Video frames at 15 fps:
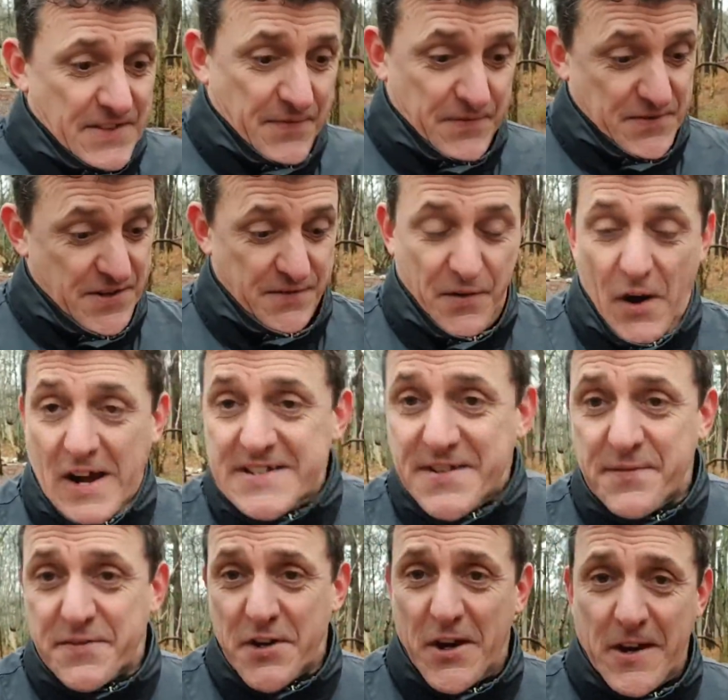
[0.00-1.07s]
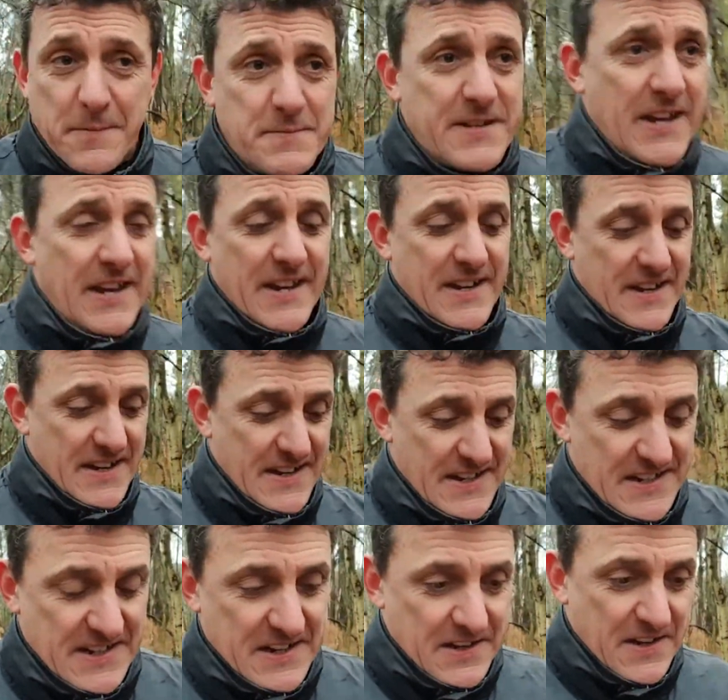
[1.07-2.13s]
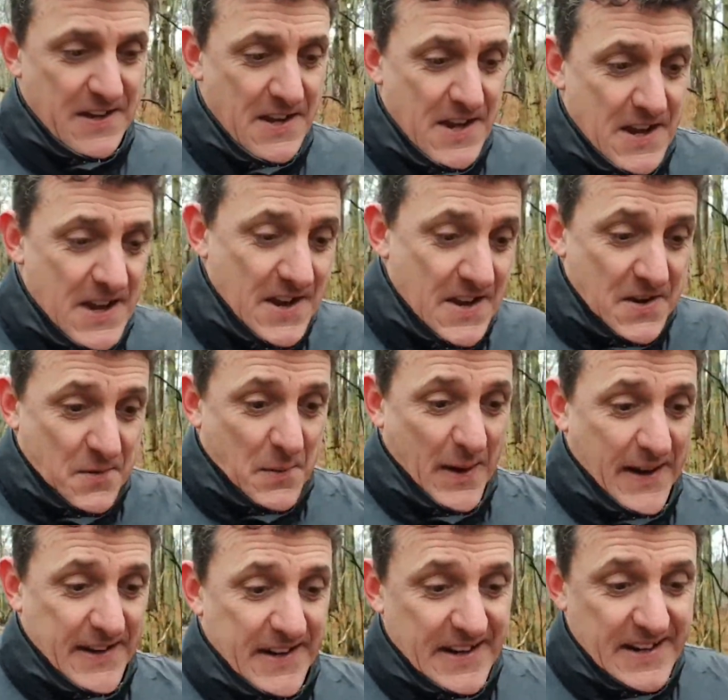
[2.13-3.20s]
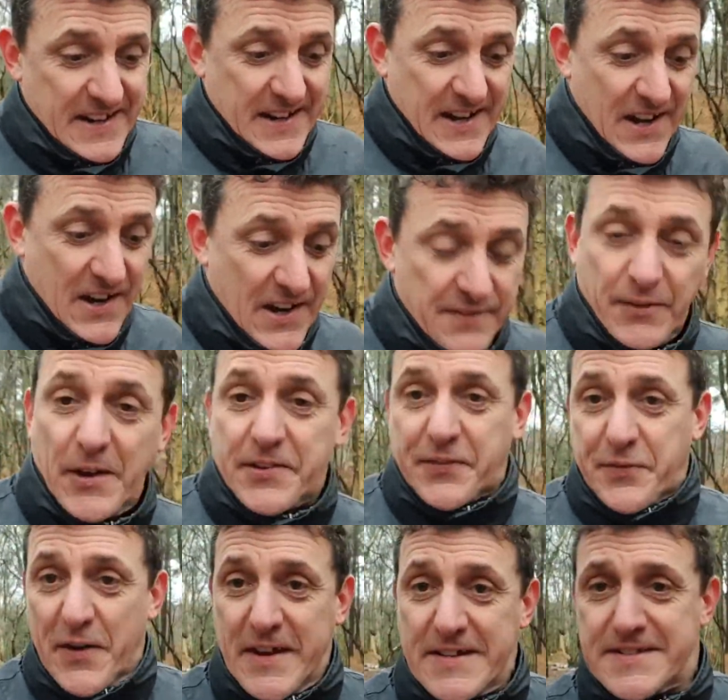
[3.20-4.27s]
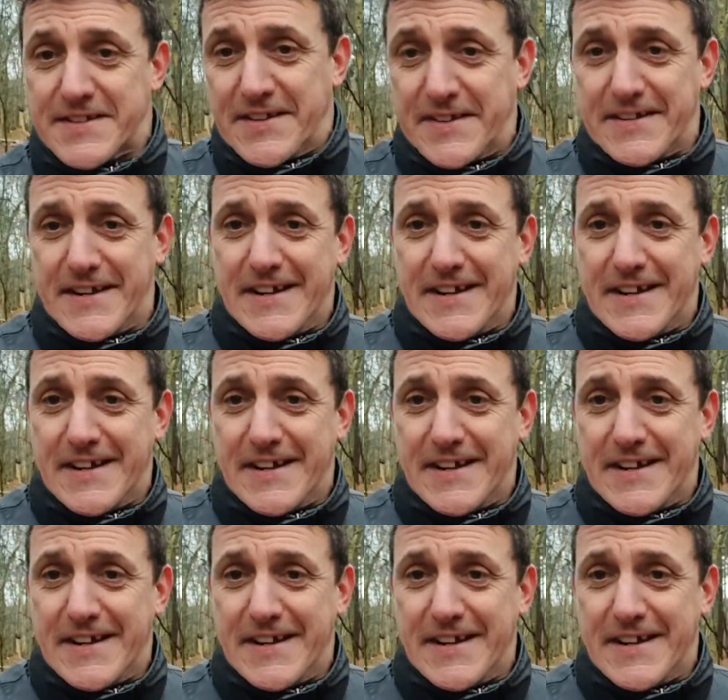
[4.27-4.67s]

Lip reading: divisive times, when I've lost friends and